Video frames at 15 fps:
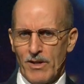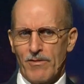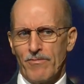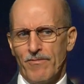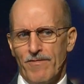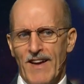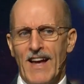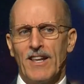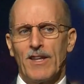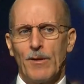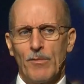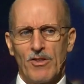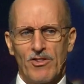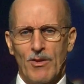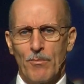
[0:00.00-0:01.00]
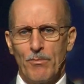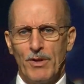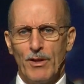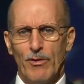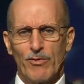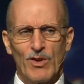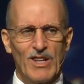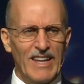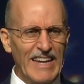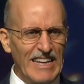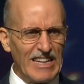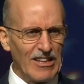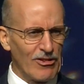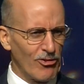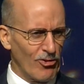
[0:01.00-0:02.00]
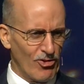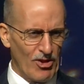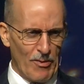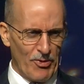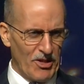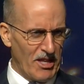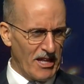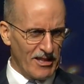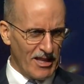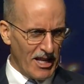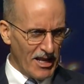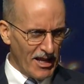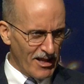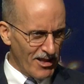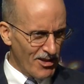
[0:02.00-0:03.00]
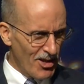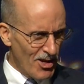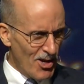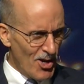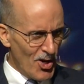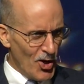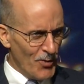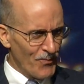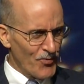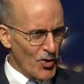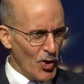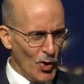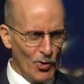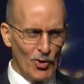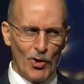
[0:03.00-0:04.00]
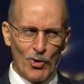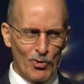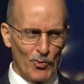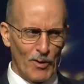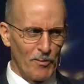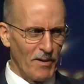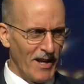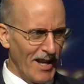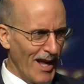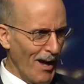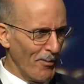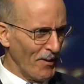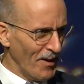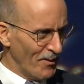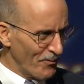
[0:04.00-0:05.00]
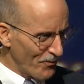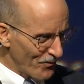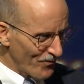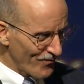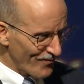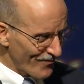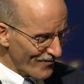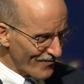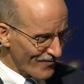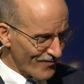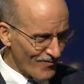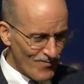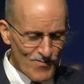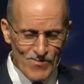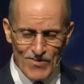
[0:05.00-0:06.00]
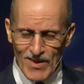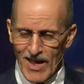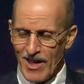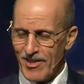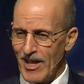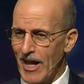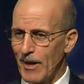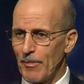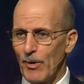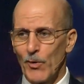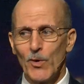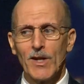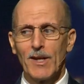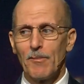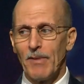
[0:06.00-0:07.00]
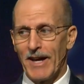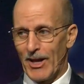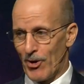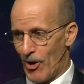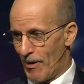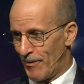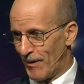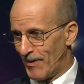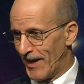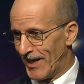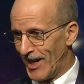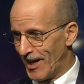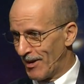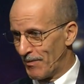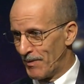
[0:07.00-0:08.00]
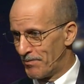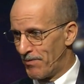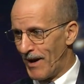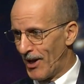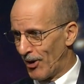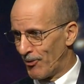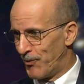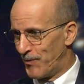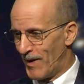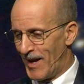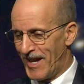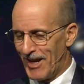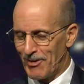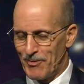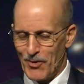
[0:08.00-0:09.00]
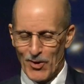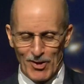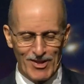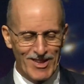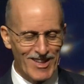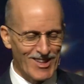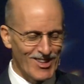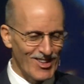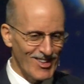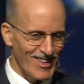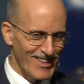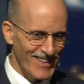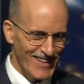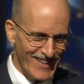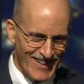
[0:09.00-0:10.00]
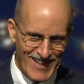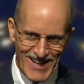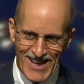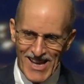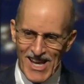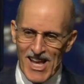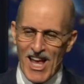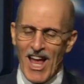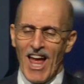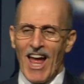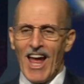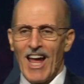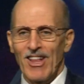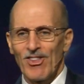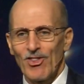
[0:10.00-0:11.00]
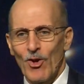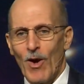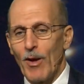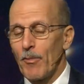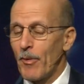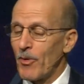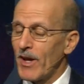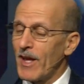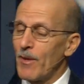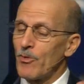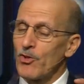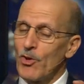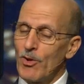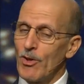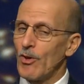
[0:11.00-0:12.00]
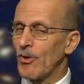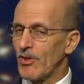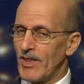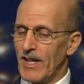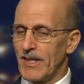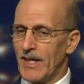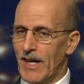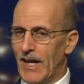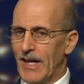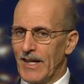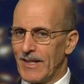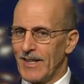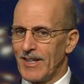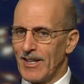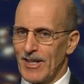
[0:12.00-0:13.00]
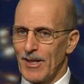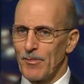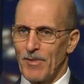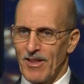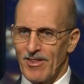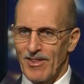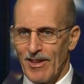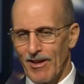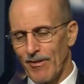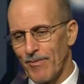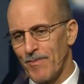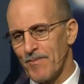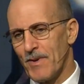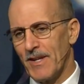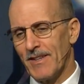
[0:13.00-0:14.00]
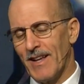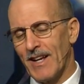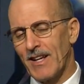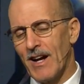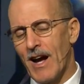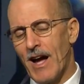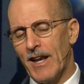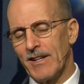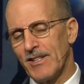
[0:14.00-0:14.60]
if Valium is some pill for ladies or something like that? And who knows what might happen? I said, I could be really bad off if I take a handful of these. And so I remember I came so close that day to killing myself, but God